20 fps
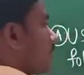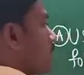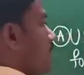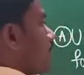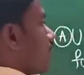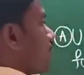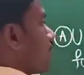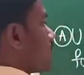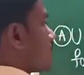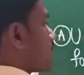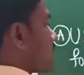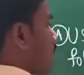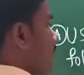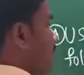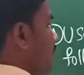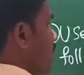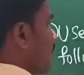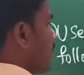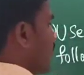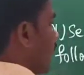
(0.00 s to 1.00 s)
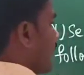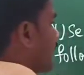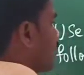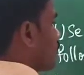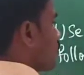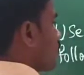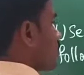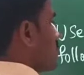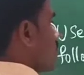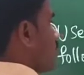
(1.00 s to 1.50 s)
The first number
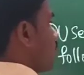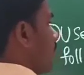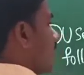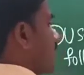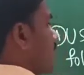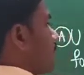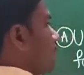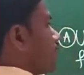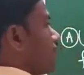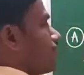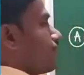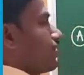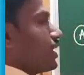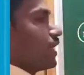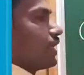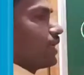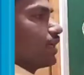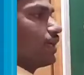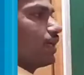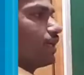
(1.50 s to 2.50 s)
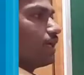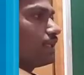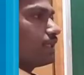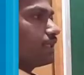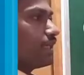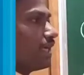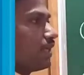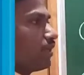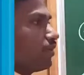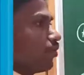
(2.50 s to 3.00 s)
9,150.
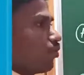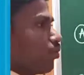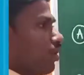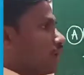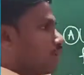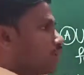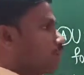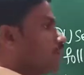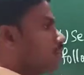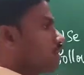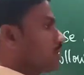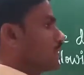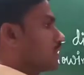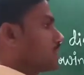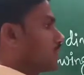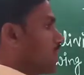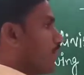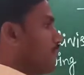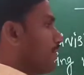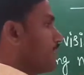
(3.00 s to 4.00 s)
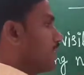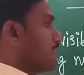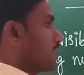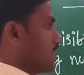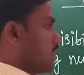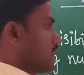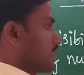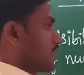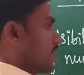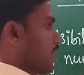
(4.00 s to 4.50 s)
Then what about this
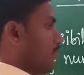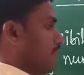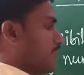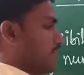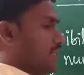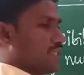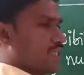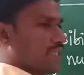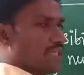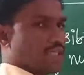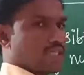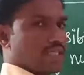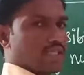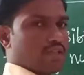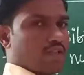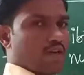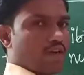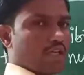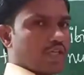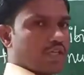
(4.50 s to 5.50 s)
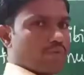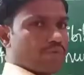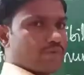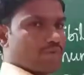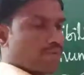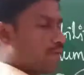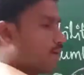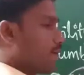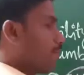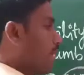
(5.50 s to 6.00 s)
76? 76 is not
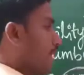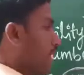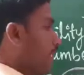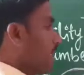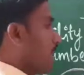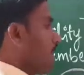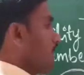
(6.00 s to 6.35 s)
divisible by